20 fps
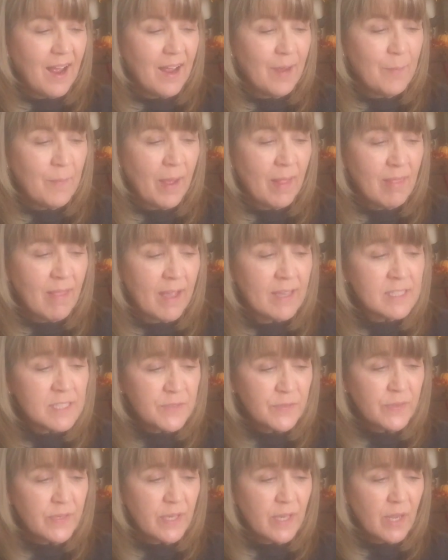my last
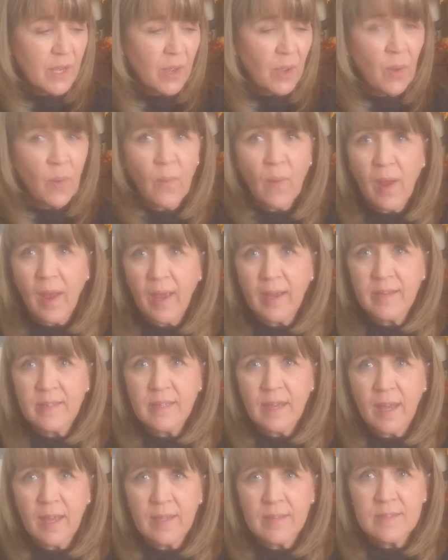video, I
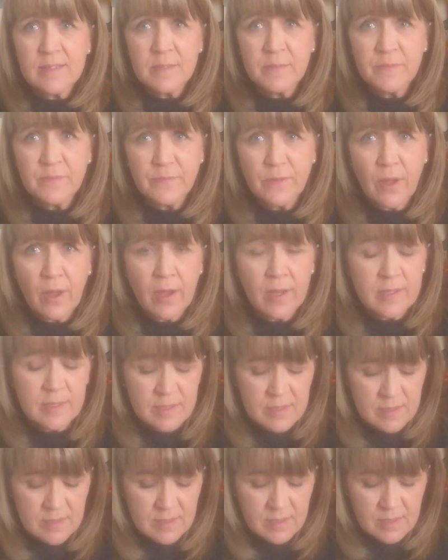dyed some
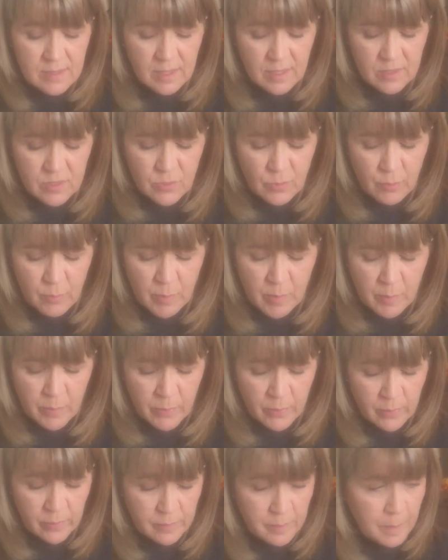floss, as you
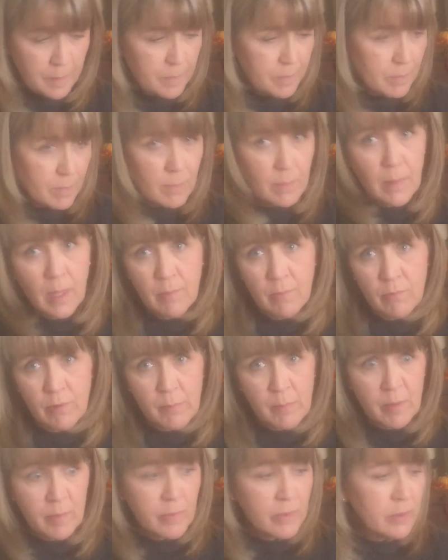may
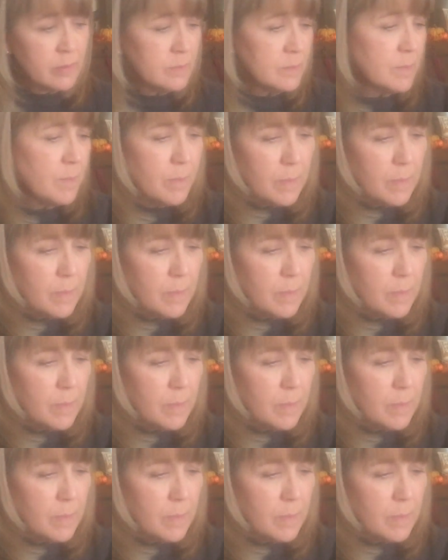remember,